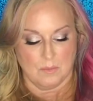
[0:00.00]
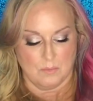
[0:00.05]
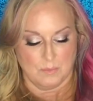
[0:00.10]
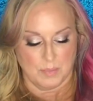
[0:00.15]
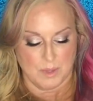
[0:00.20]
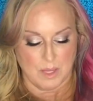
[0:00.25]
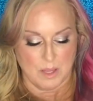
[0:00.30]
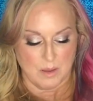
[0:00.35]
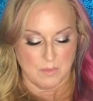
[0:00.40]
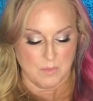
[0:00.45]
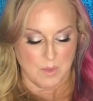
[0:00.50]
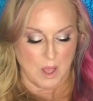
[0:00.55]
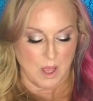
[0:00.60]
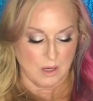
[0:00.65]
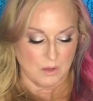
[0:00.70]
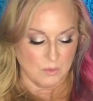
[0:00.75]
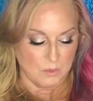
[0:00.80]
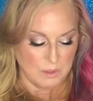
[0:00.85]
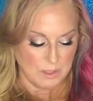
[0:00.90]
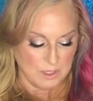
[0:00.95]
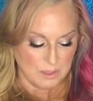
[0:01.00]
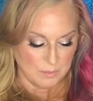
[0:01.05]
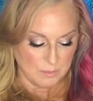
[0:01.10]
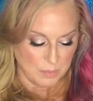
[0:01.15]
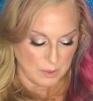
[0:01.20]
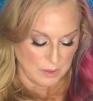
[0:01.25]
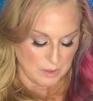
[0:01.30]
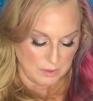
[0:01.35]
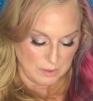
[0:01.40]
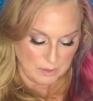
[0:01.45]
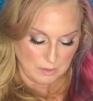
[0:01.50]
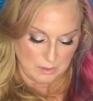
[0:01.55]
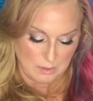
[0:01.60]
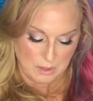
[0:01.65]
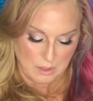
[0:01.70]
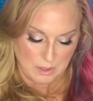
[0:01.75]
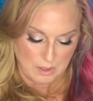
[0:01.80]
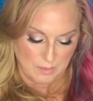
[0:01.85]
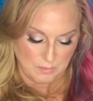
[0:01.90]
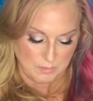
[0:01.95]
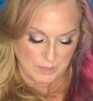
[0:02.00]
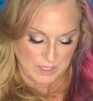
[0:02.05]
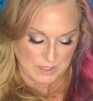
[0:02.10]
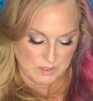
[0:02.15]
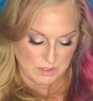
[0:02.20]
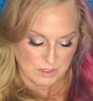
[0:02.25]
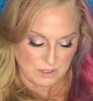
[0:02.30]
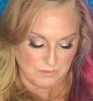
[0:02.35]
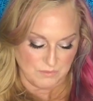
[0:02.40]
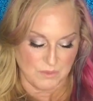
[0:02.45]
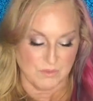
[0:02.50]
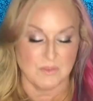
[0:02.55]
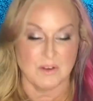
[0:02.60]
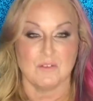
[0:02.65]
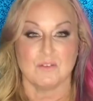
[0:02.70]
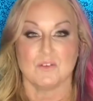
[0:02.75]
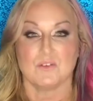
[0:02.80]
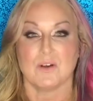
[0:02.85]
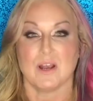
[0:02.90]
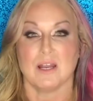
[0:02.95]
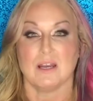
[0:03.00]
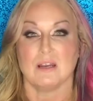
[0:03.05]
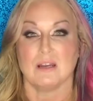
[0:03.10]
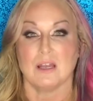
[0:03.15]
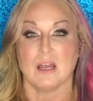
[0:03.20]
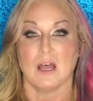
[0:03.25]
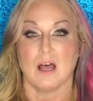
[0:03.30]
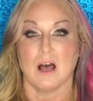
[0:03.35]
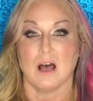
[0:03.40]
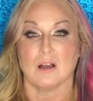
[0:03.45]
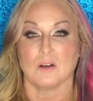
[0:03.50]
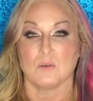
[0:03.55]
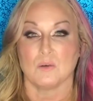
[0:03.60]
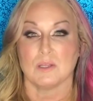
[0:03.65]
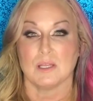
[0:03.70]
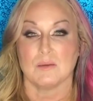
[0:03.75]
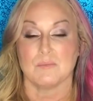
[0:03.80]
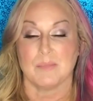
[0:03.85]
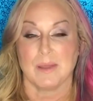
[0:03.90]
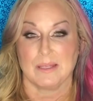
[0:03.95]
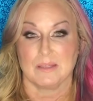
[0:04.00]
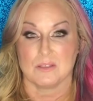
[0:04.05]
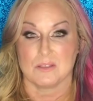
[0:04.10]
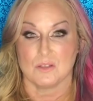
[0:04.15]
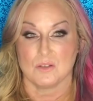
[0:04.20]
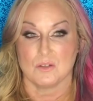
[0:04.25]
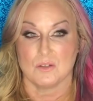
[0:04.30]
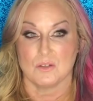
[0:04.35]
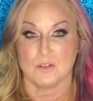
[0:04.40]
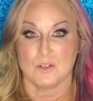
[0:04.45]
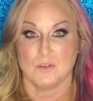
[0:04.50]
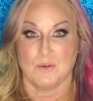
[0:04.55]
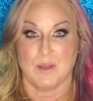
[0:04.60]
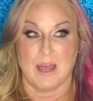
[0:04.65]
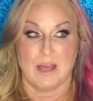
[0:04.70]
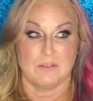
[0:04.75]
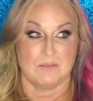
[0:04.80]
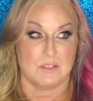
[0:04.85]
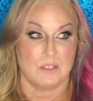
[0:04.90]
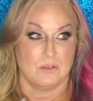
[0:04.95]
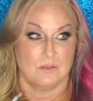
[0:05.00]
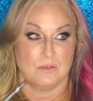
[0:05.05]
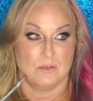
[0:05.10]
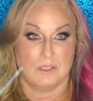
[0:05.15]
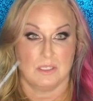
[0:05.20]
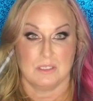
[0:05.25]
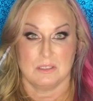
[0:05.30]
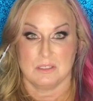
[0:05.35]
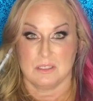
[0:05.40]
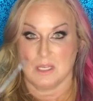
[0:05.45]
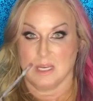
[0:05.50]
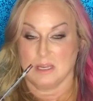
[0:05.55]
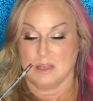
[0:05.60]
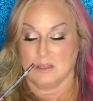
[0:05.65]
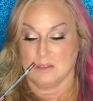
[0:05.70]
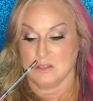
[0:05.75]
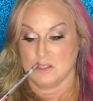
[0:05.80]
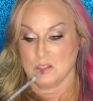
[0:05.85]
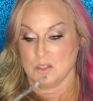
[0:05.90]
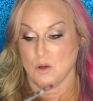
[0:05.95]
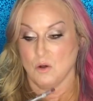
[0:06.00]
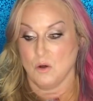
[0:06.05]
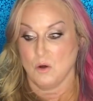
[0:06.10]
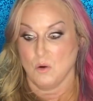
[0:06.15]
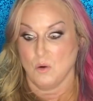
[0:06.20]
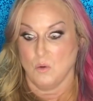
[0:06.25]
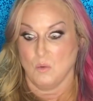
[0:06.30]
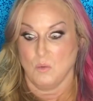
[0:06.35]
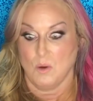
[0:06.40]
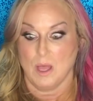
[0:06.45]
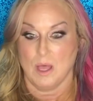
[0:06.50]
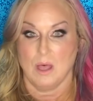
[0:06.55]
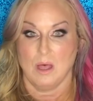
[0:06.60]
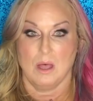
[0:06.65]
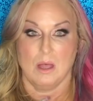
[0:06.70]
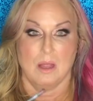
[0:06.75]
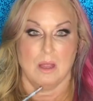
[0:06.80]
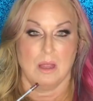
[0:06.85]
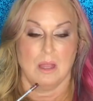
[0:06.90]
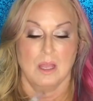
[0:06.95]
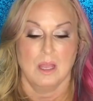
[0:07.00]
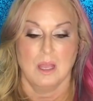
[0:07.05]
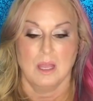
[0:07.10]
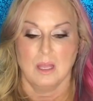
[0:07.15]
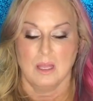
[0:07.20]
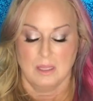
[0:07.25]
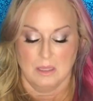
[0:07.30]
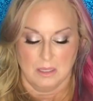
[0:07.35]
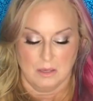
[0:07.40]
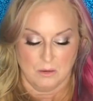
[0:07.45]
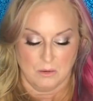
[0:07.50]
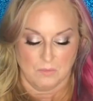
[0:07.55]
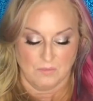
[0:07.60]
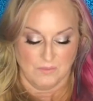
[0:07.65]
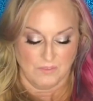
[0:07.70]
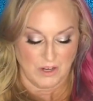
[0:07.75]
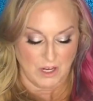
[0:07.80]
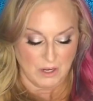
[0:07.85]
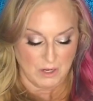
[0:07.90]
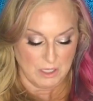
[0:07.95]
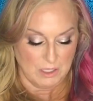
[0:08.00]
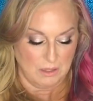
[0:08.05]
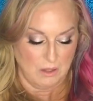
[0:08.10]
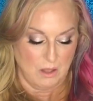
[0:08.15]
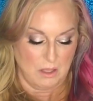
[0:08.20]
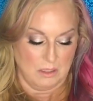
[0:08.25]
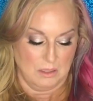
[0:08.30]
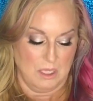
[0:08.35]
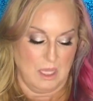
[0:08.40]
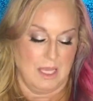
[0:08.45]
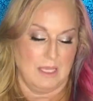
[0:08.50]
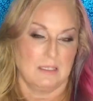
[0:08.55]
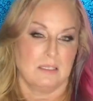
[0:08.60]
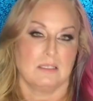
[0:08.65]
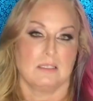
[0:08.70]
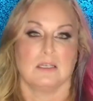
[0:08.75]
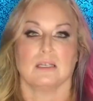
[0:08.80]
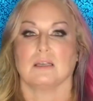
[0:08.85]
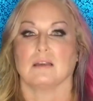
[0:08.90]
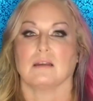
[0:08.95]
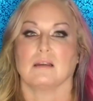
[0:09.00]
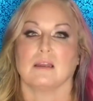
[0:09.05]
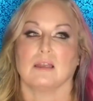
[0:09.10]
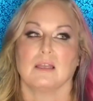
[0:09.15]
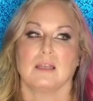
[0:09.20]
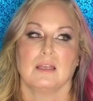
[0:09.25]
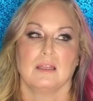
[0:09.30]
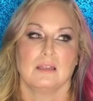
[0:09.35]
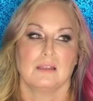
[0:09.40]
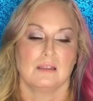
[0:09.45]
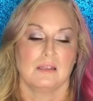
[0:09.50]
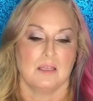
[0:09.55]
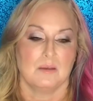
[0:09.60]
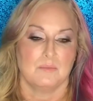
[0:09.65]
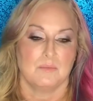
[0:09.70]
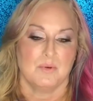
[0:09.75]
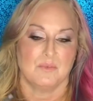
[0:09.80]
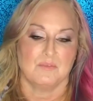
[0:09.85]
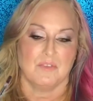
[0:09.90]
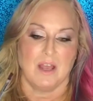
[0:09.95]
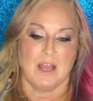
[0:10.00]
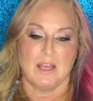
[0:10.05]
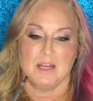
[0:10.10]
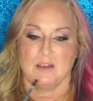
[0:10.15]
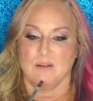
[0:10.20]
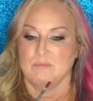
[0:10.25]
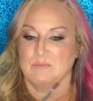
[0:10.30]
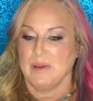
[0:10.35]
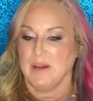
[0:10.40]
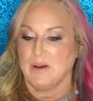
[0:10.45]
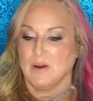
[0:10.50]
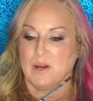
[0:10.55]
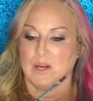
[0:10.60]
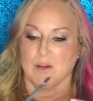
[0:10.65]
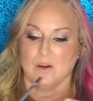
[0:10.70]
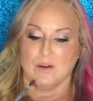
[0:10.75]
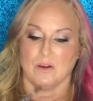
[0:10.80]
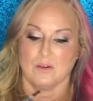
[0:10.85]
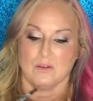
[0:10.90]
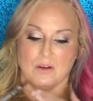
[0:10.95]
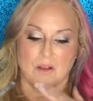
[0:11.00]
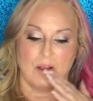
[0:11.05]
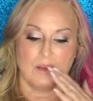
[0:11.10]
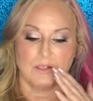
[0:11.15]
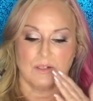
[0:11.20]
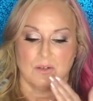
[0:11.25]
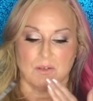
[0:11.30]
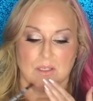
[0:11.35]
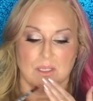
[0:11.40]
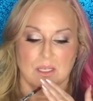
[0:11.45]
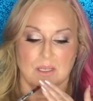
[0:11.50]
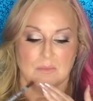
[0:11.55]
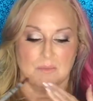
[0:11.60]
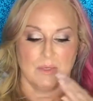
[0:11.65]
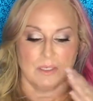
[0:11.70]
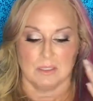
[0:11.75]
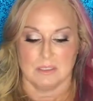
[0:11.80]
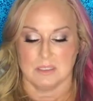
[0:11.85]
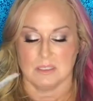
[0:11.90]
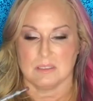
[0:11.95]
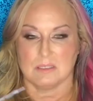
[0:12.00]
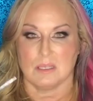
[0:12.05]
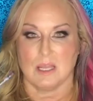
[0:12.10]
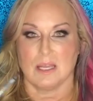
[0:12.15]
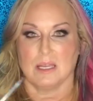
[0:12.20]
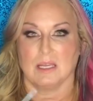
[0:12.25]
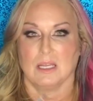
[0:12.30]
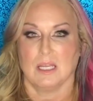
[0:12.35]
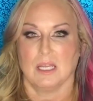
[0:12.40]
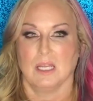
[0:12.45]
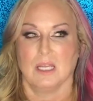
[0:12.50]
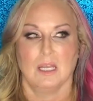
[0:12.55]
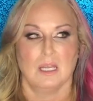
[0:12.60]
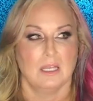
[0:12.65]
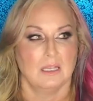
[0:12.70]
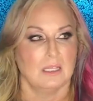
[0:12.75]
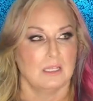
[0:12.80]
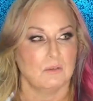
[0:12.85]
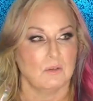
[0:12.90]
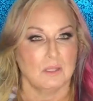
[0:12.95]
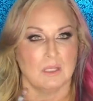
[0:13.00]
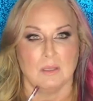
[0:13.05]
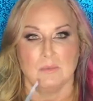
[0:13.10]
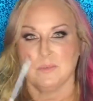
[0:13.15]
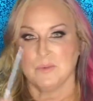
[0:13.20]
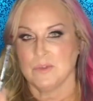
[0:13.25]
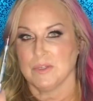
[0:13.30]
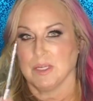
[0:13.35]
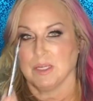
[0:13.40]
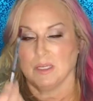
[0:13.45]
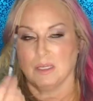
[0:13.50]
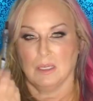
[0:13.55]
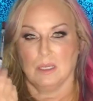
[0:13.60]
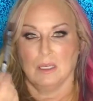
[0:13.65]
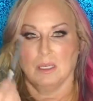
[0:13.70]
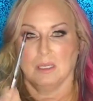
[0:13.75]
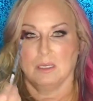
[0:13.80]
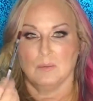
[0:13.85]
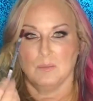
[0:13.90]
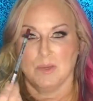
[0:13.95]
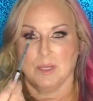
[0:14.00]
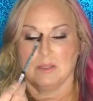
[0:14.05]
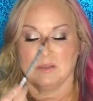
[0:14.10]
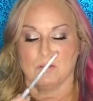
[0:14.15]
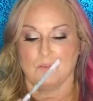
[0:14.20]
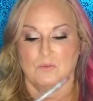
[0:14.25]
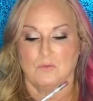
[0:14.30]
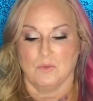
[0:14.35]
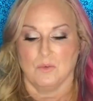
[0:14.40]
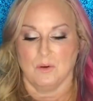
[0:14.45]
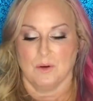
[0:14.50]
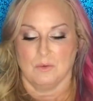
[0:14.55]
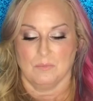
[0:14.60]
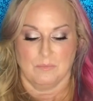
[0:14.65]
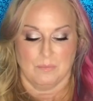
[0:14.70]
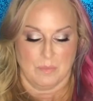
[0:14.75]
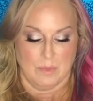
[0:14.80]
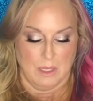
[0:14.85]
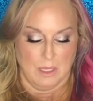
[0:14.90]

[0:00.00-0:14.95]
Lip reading: Plum Aqua Lip pencil. If you've never tried Aqua Lip pencils, you have to. These stay on so well. They're very long lasting. And they provide a barrier on your lip. It's just like liquid lipstick in a pencil form,